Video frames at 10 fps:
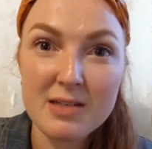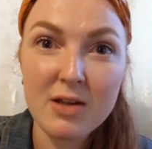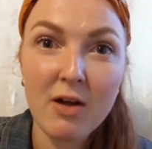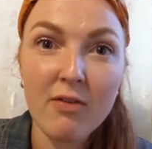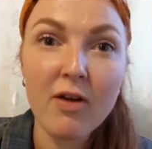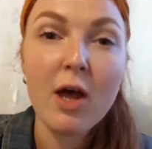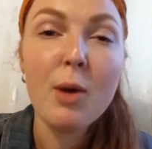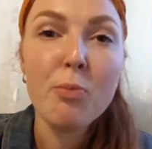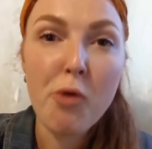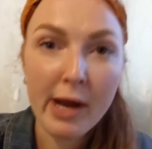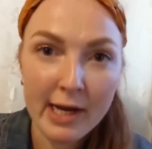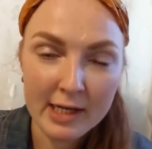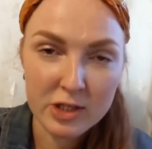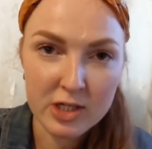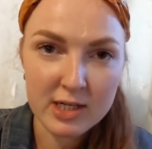of
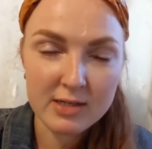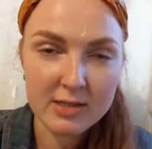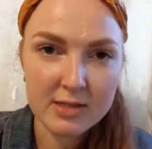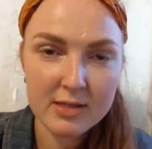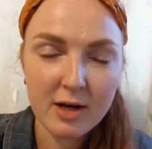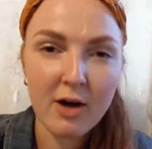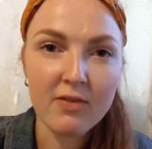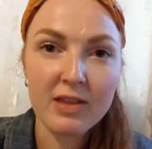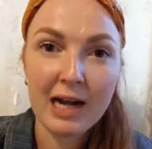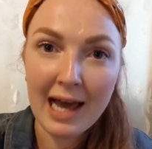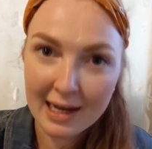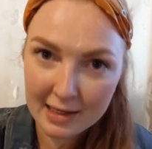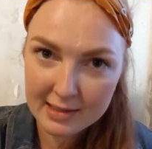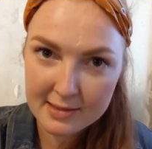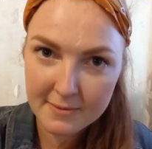breakages of the
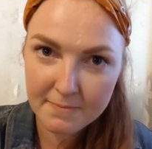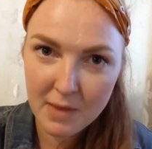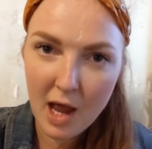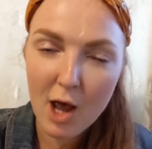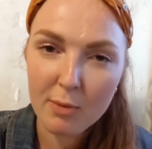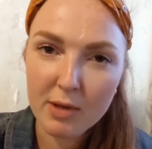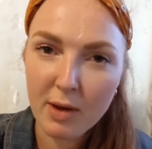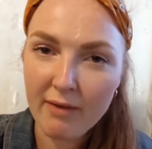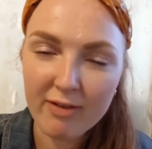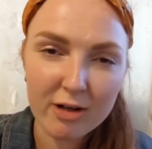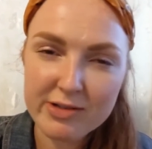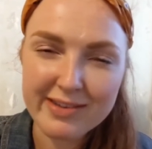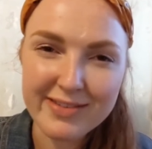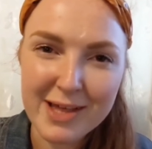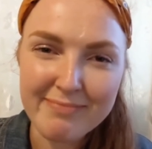legs. I hope you have lots of
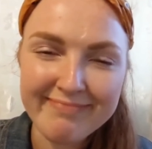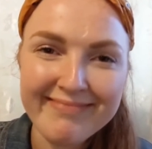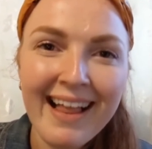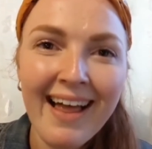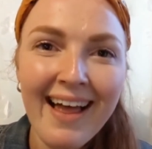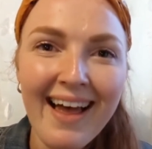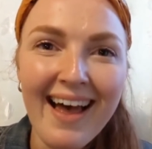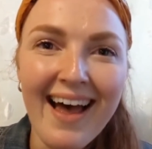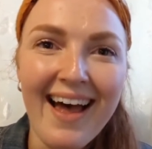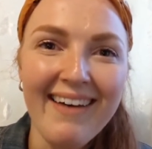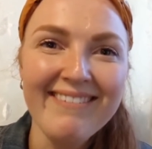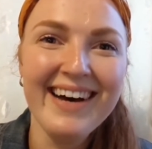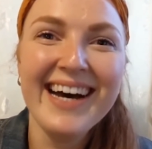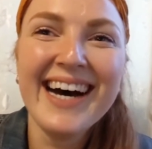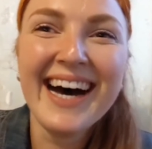them. and
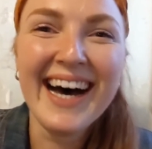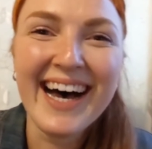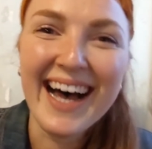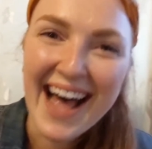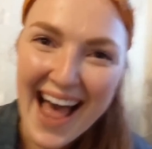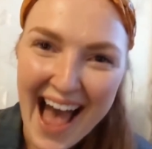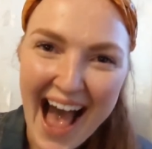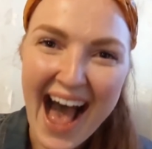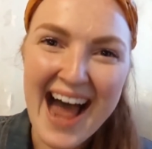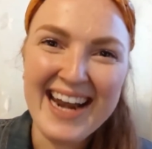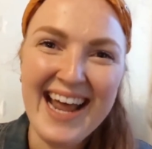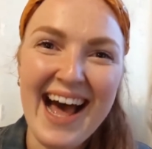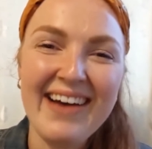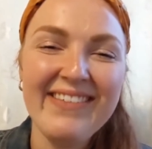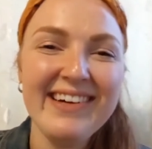I
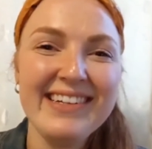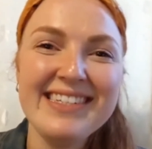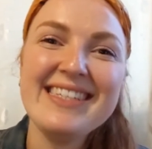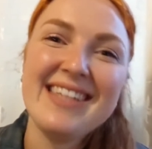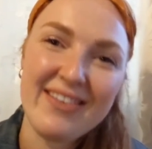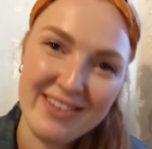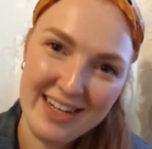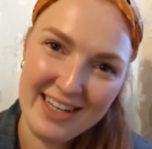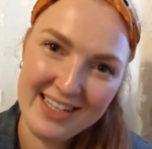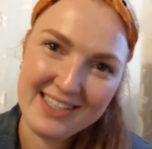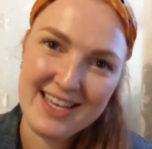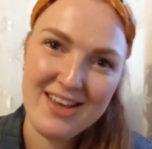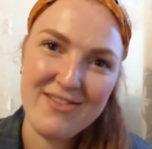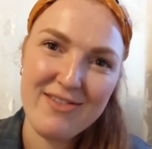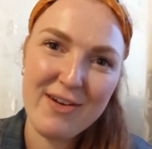will definitely see you
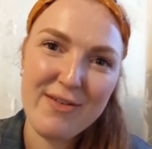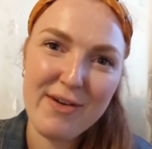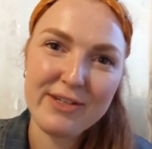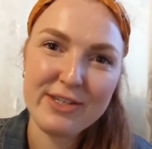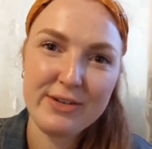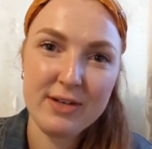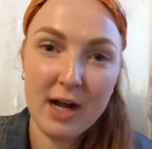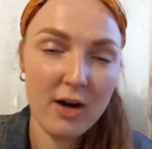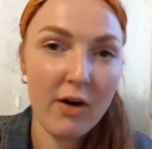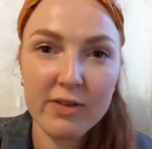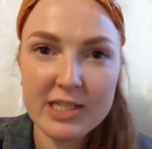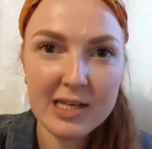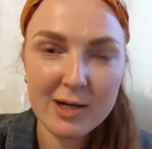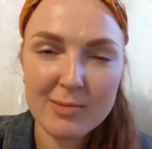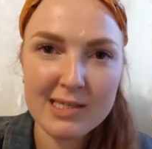very, very soon, and obviously
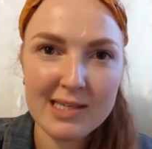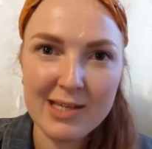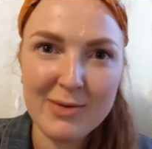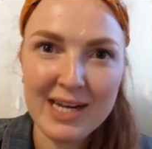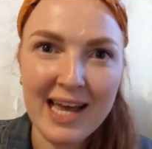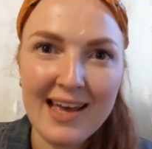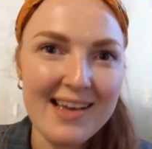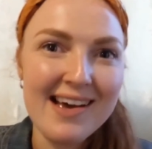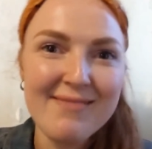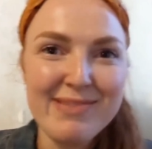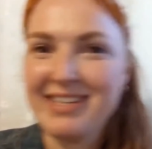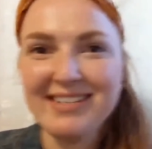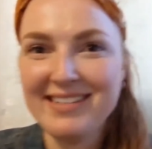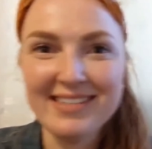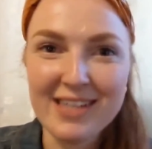come and see you in it,
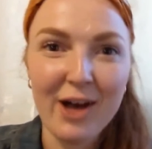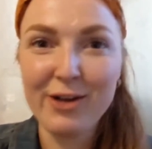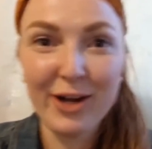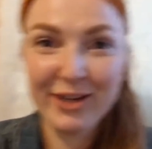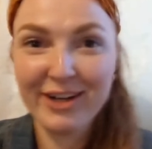because good